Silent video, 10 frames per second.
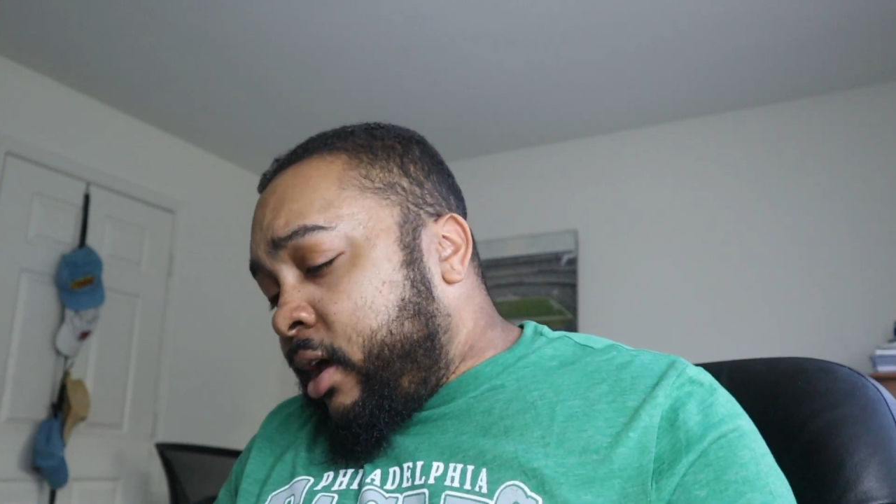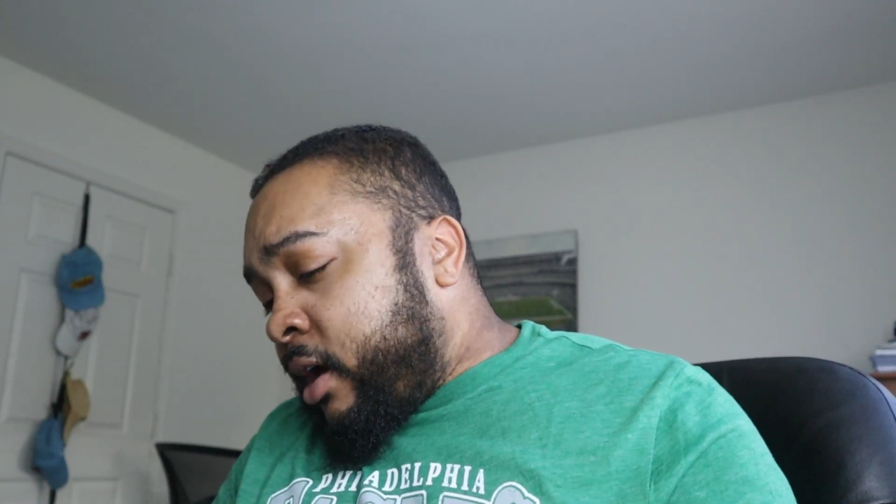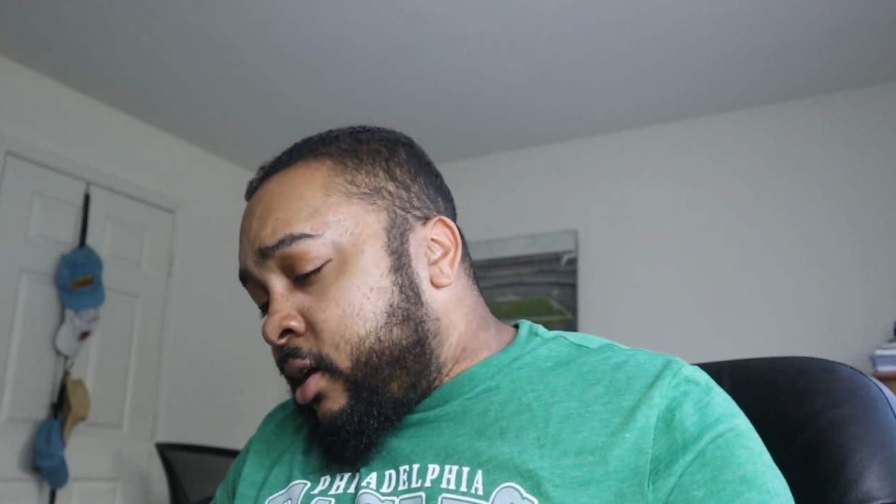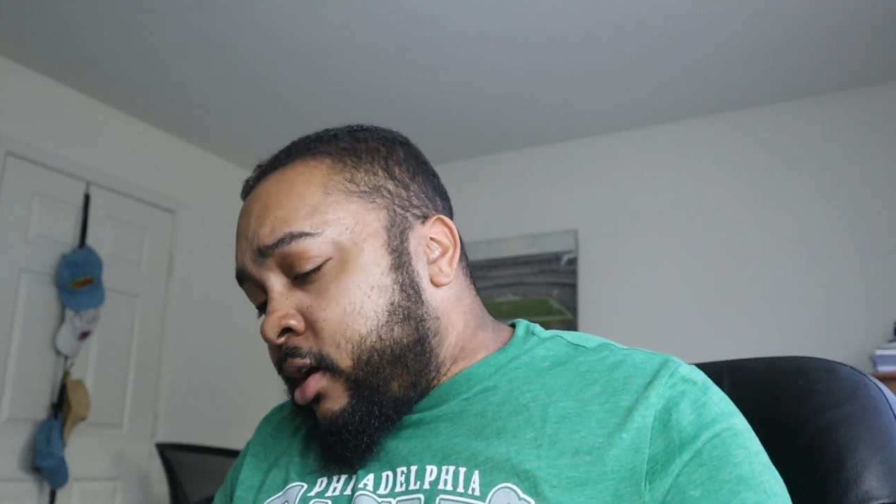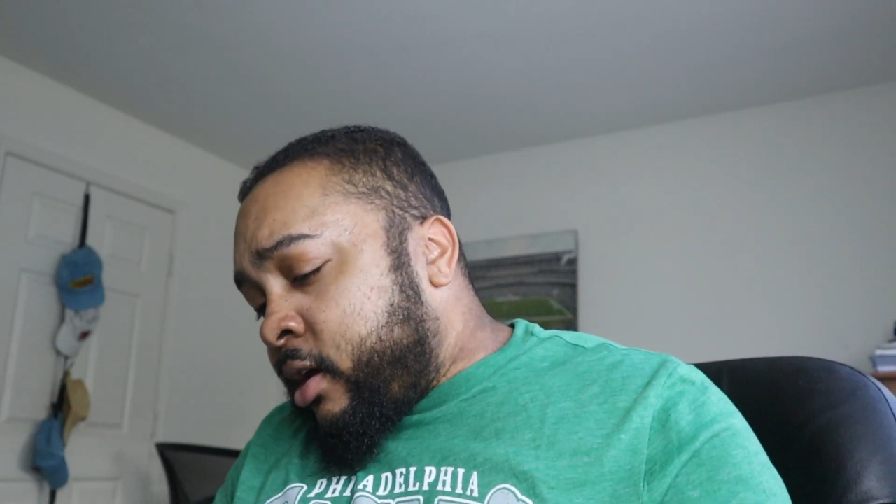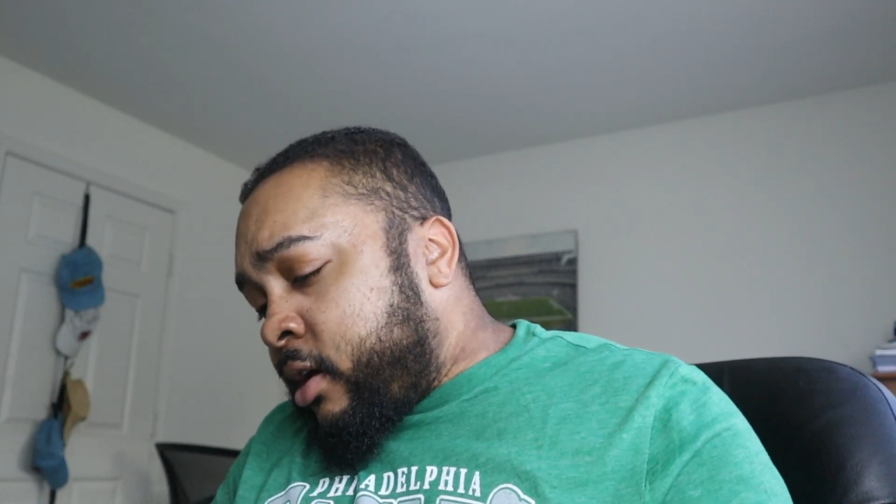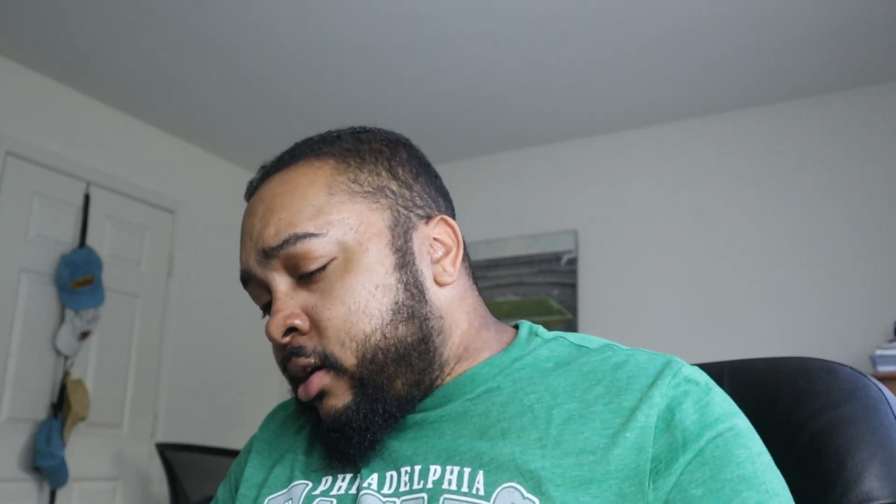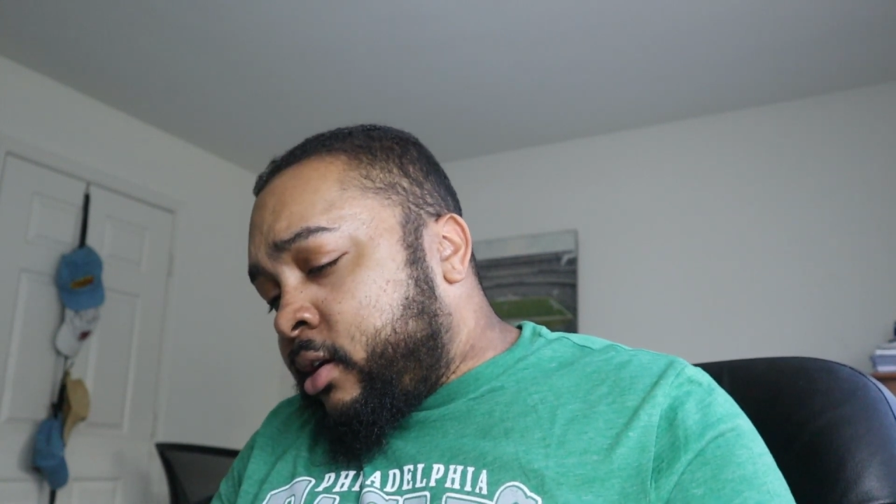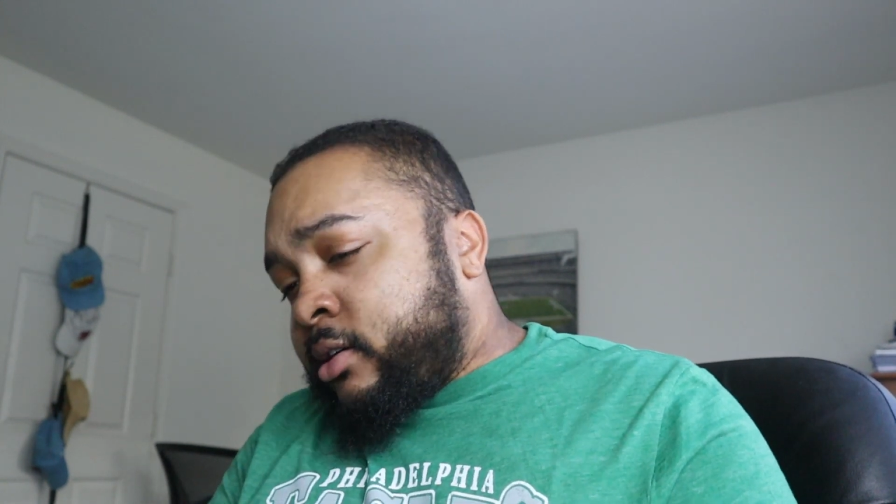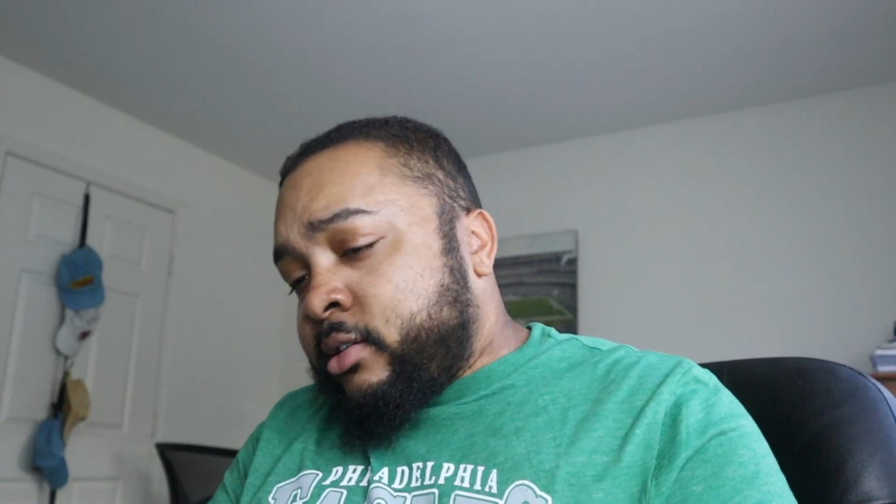and
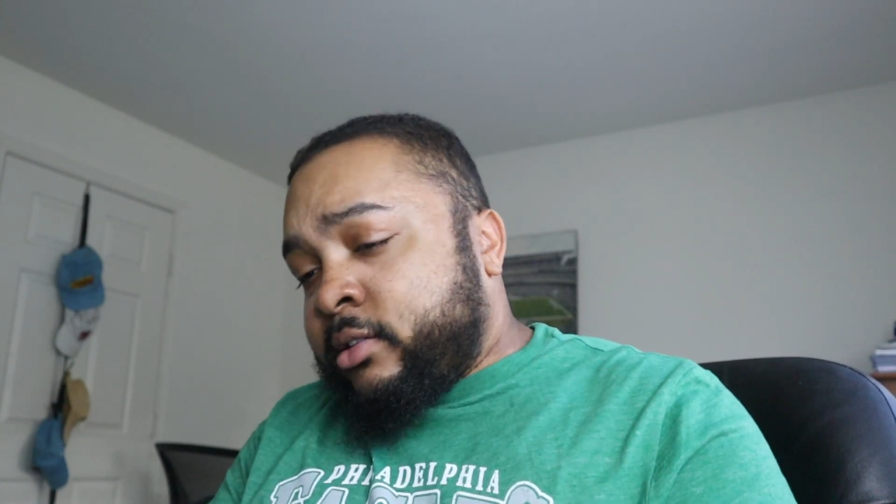then